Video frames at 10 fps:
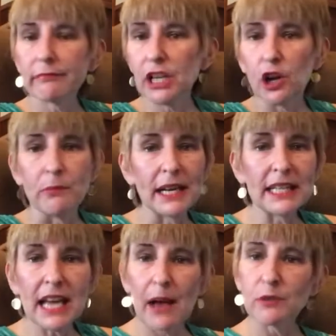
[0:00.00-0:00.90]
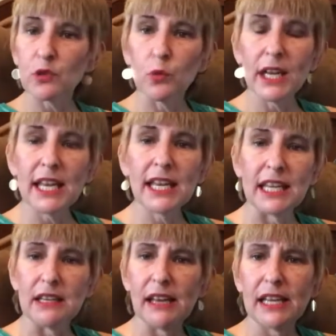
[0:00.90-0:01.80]
you know many times a week
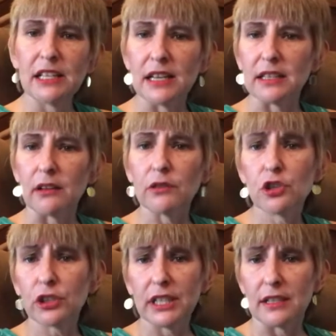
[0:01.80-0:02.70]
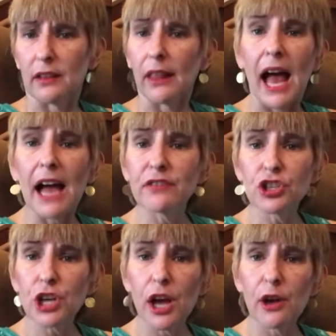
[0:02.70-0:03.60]
he he does a usually does a live
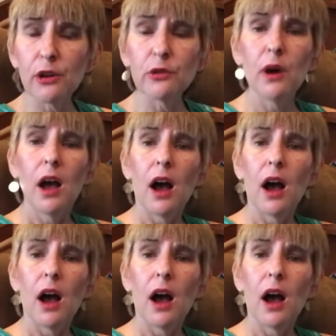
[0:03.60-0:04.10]
show